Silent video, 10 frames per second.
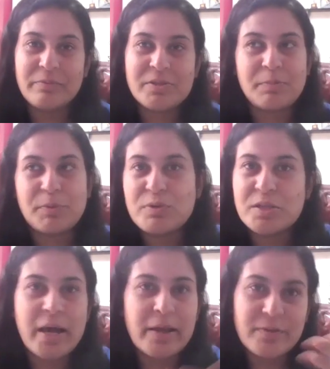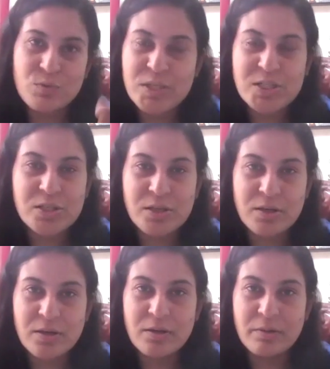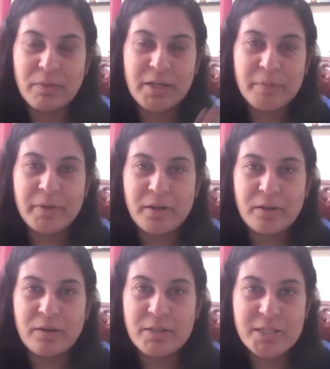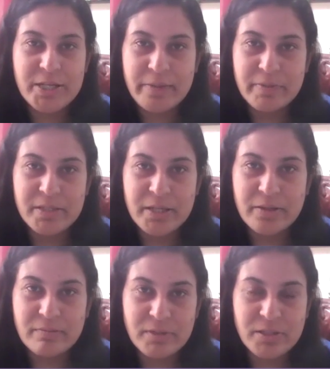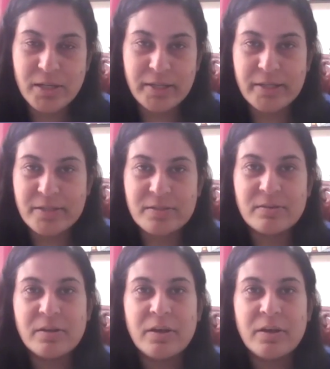Suppose I have switched multiple streams in studies,